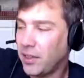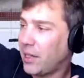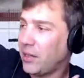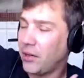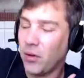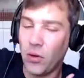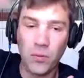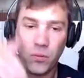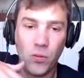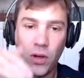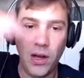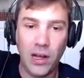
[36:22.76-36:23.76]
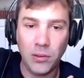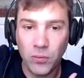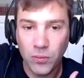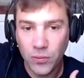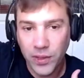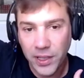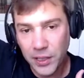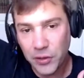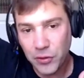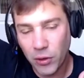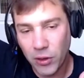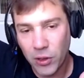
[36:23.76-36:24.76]
uh, I'll... in
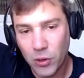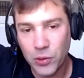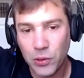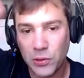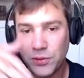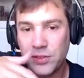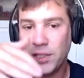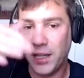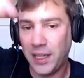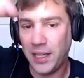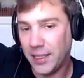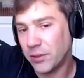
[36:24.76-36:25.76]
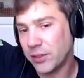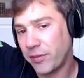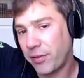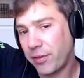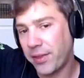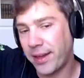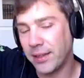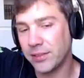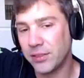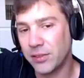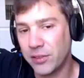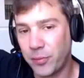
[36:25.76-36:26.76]
eToro, you'll see hundreds of
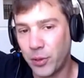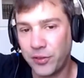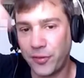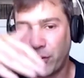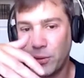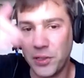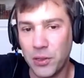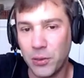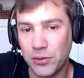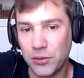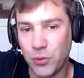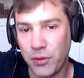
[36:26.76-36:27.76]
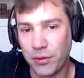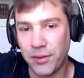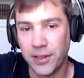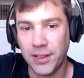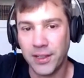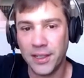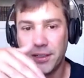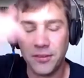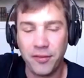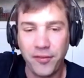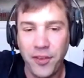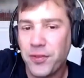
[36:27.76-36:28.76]
thousands of portfolios with
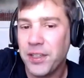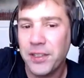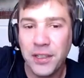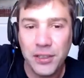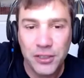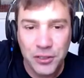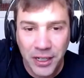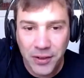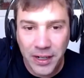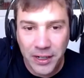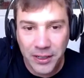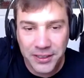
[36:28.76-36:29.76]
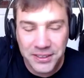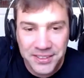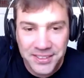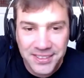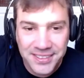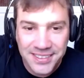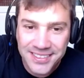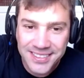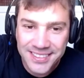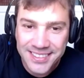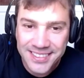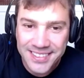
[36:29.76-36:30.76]
fifteen years track record.
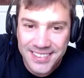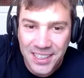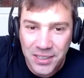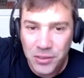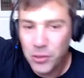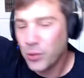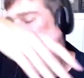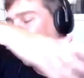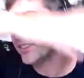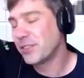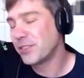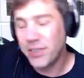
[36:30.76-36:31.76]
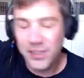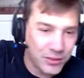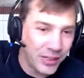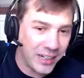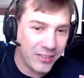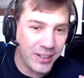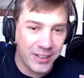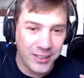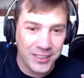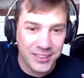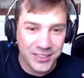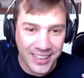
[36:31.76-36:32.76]
Who has these track
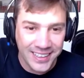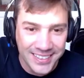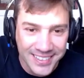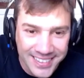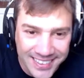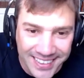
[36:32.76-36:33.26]
records, right?